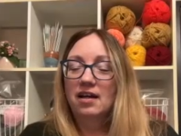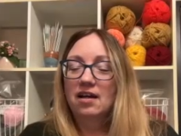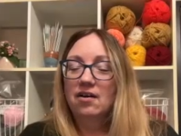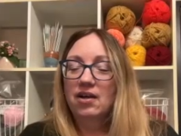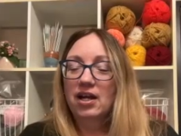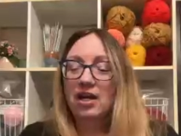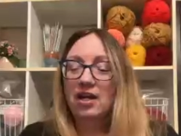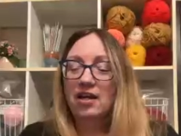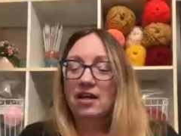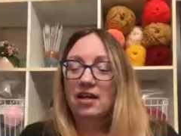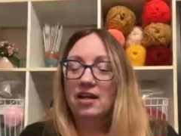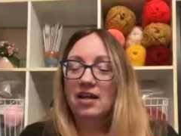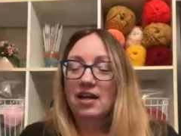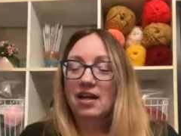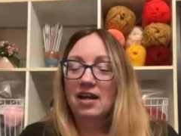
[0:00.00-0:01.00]

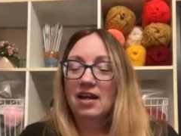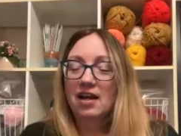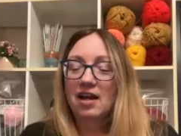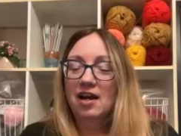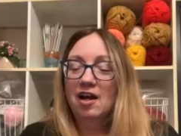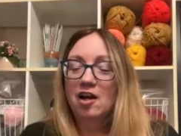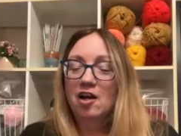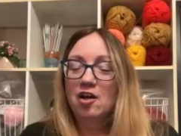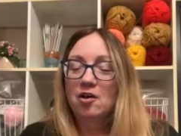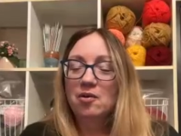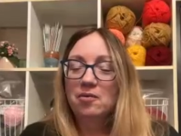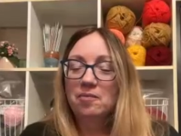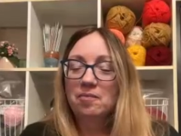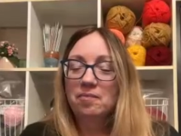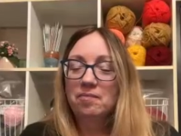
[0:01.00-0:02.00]
Okay.
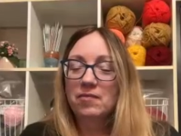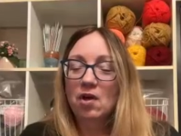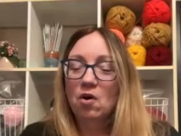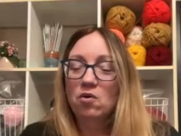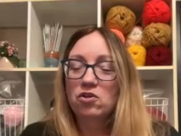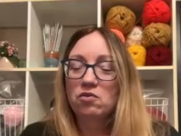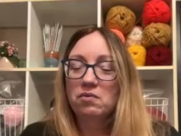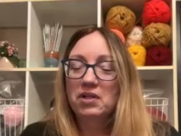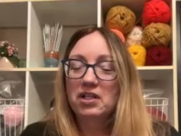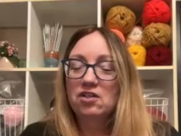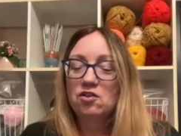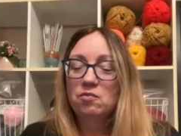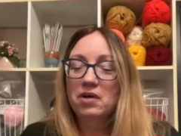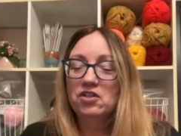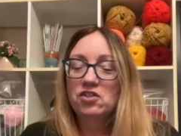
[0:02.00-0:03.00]
Oh, you're really
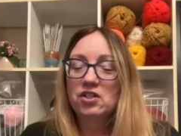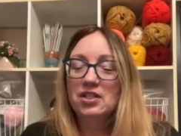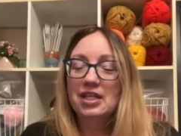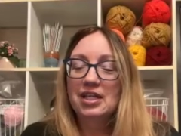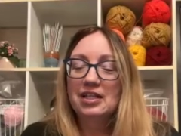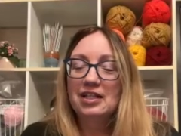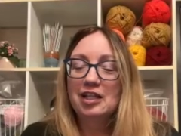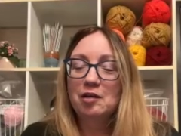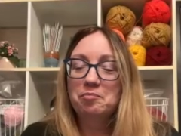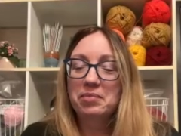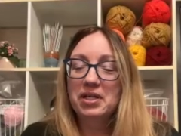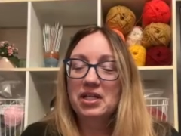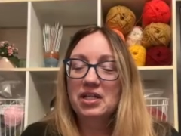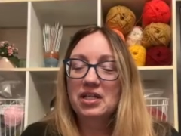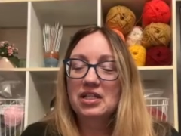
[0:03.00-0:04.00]
into watching the
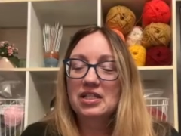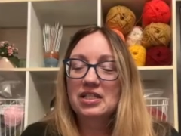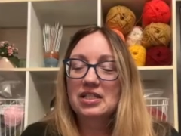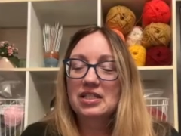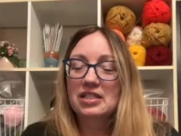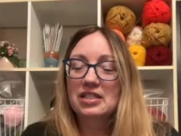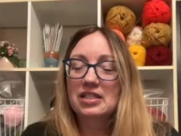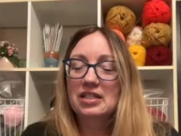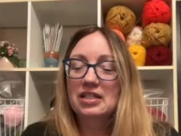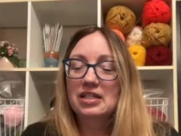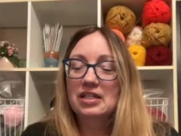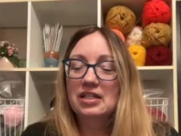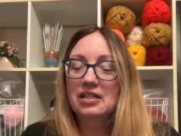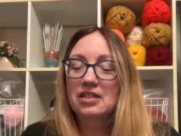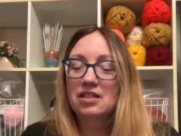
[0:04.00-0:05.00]
Olympics?
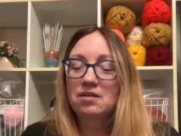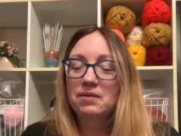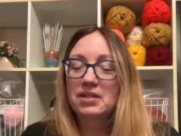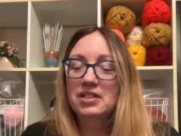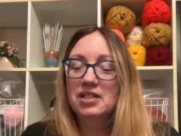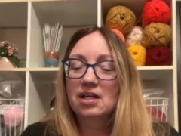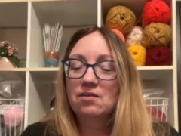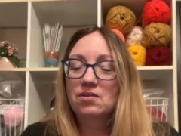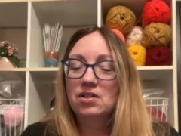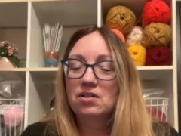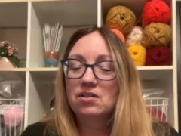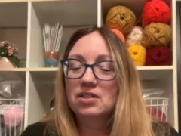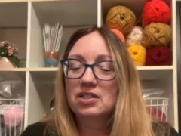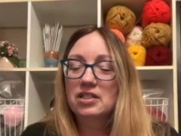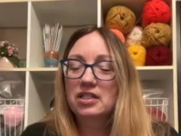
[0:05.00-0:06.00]
The US downhill
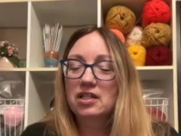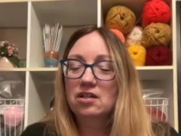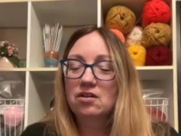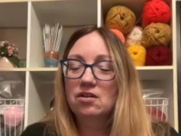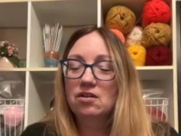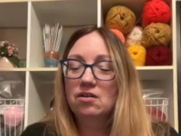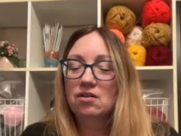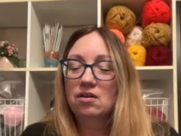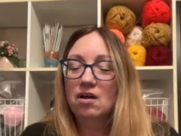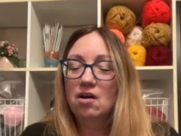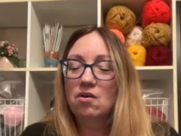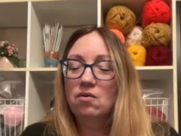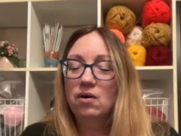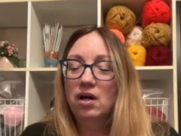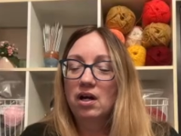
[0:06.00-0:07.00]
skier.
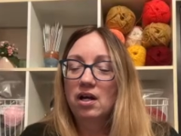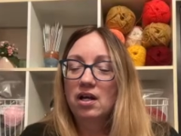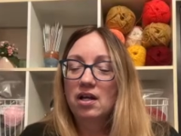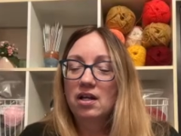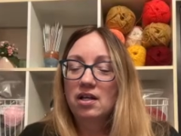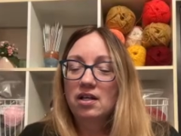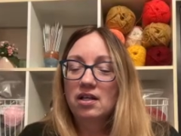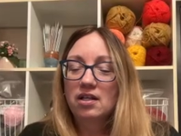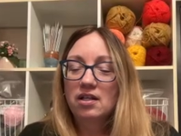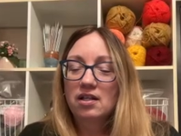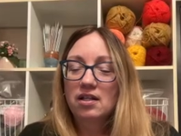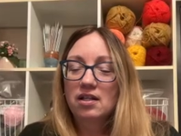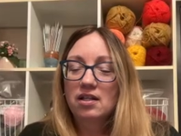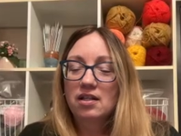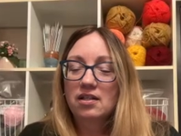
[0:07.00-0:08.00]
Oh,
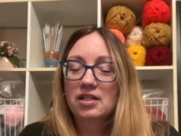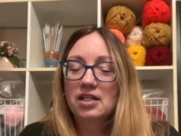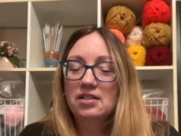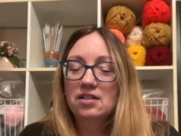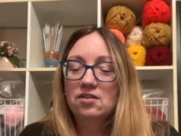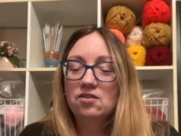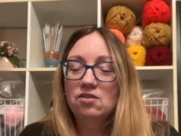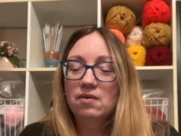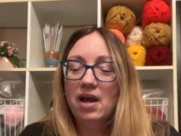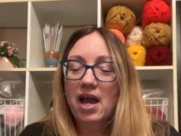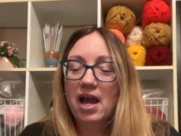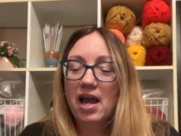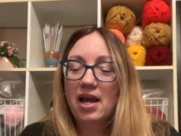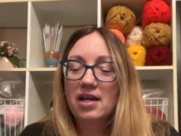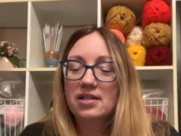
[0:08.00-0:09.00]
knits a new
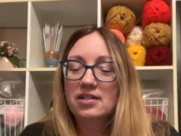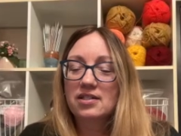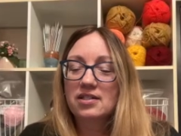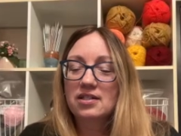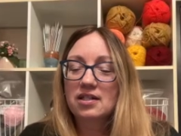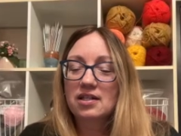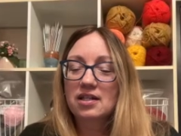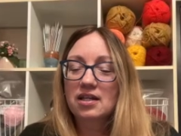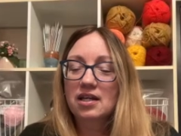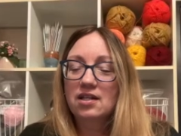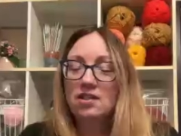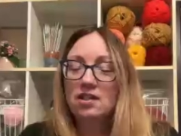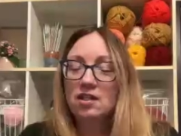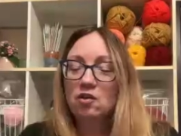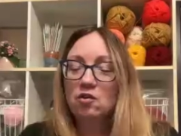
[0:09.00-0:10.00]
hat
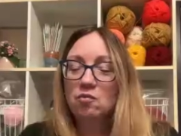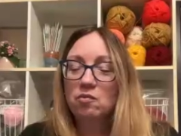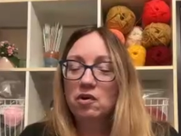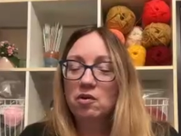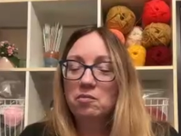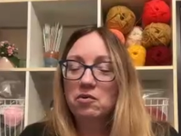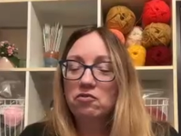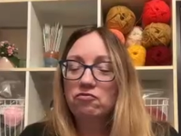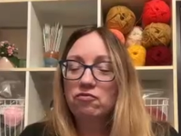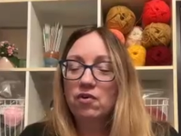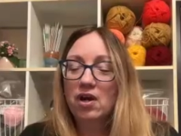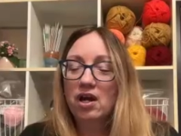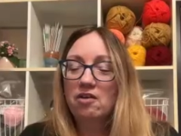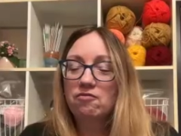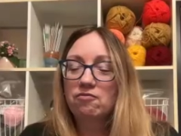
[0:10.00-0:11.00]
and earwarmer for
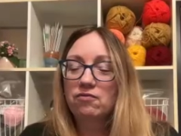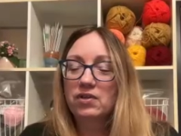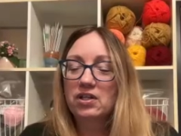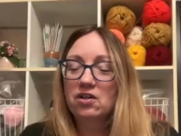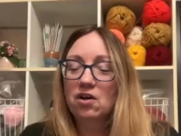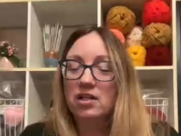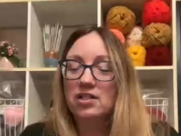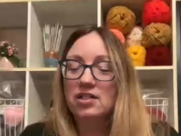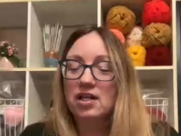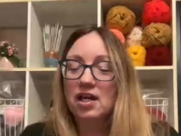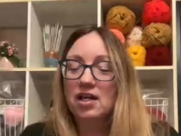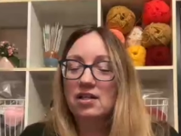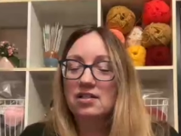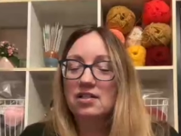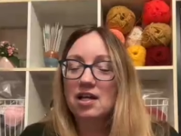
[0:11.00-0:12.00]
every
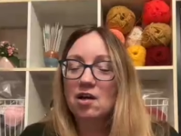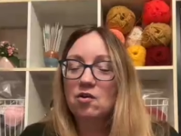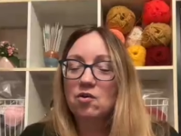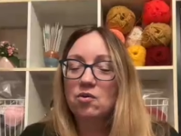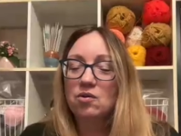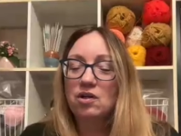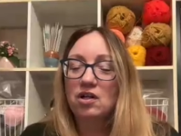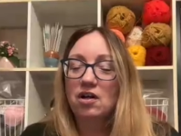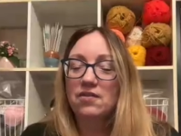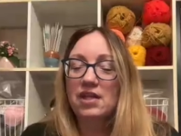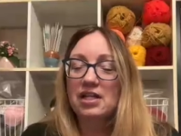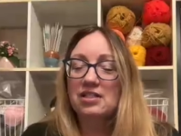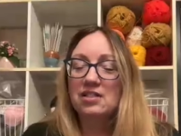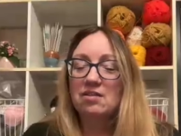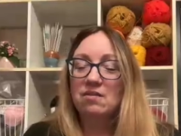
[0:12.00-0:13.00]
contest. How cool. Oh,
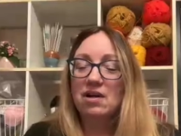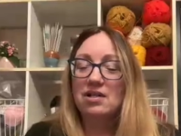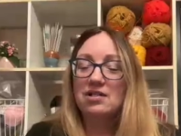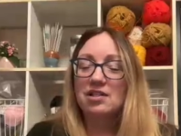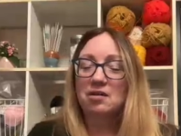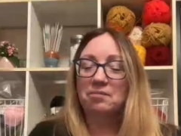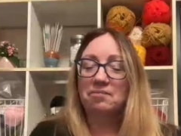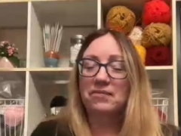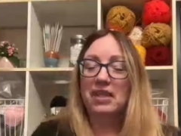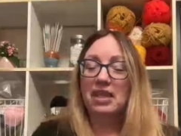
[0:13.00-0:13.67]
that's so awesome.